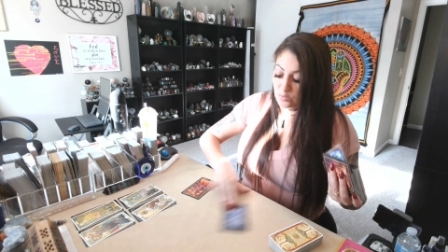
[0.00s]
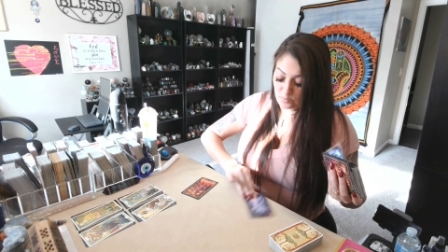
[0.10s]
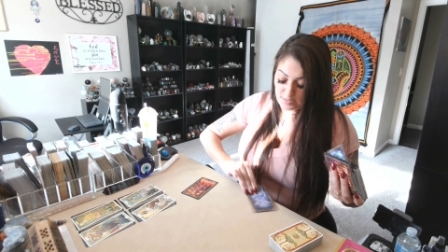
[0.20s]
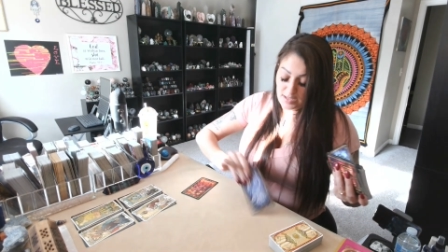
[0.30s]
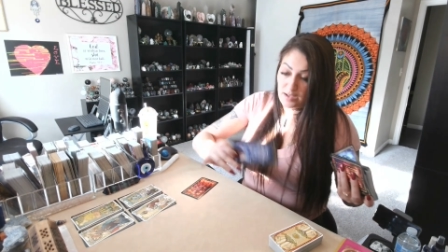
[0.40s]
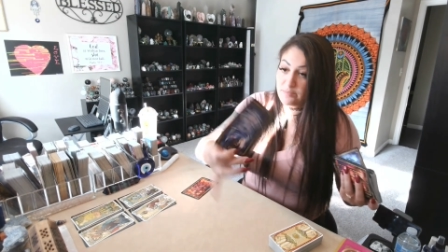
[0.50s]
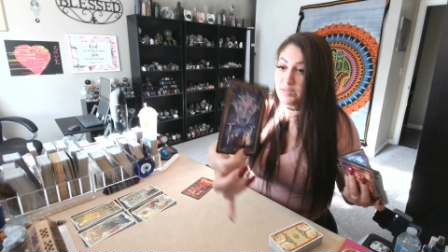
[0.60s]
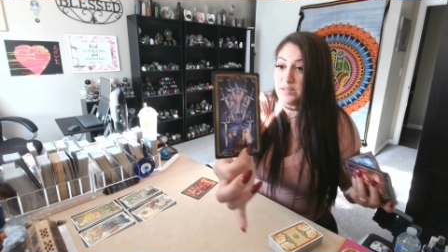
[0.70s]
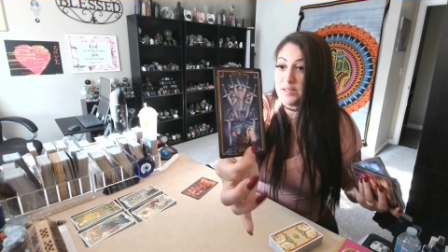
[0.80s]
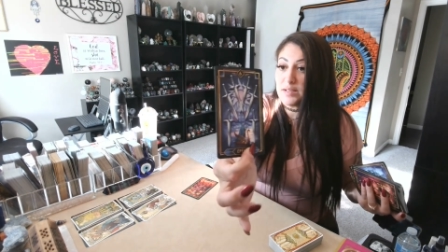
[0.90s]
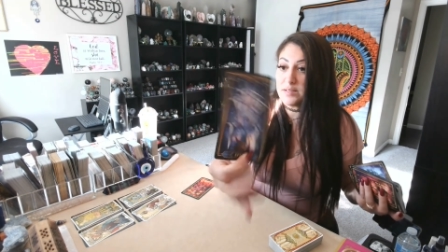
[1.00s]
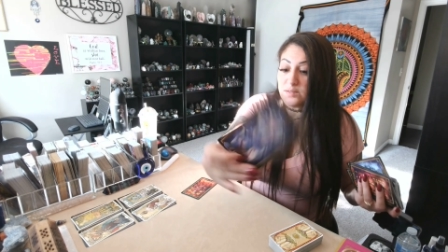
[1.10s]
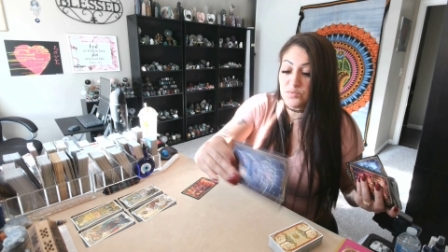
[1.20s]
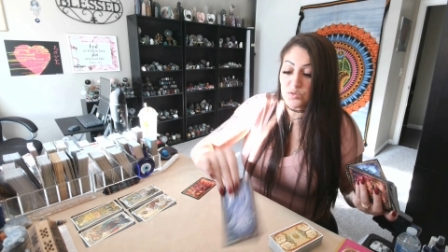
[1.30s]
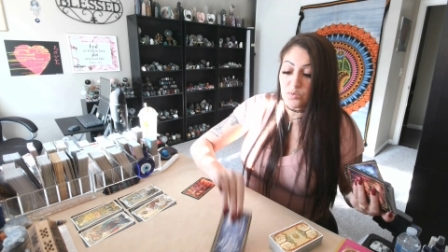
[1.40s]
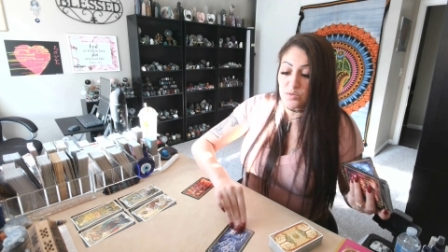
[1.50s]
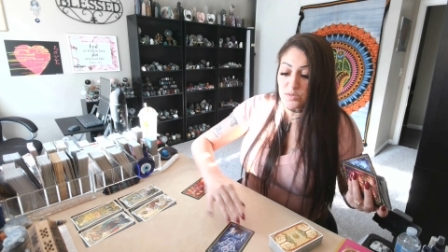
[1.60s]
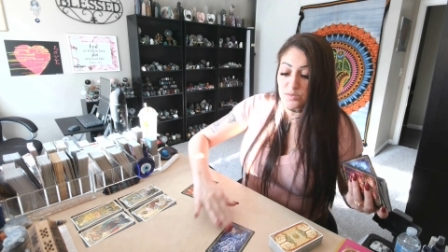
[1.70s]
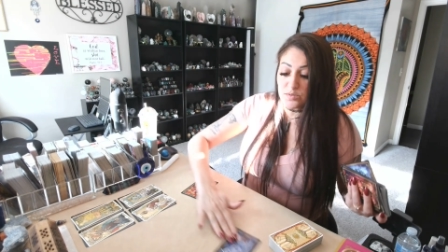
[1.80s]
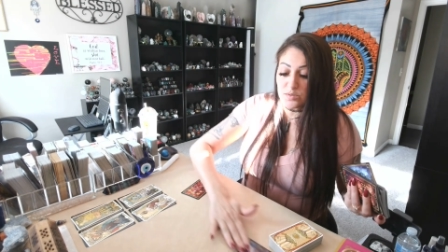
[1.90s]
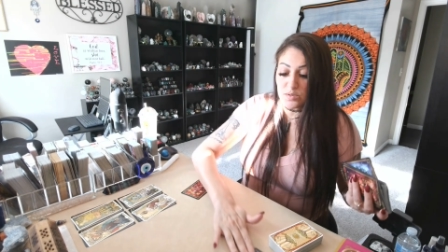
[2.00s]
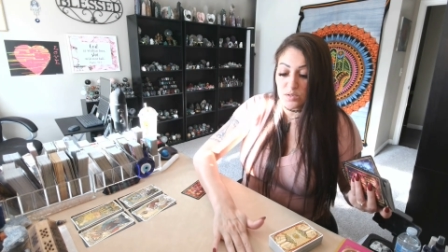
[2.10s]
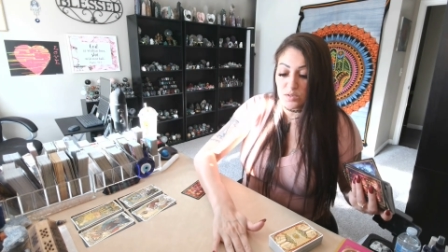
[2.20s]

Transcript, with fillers: We have the Six of Swords.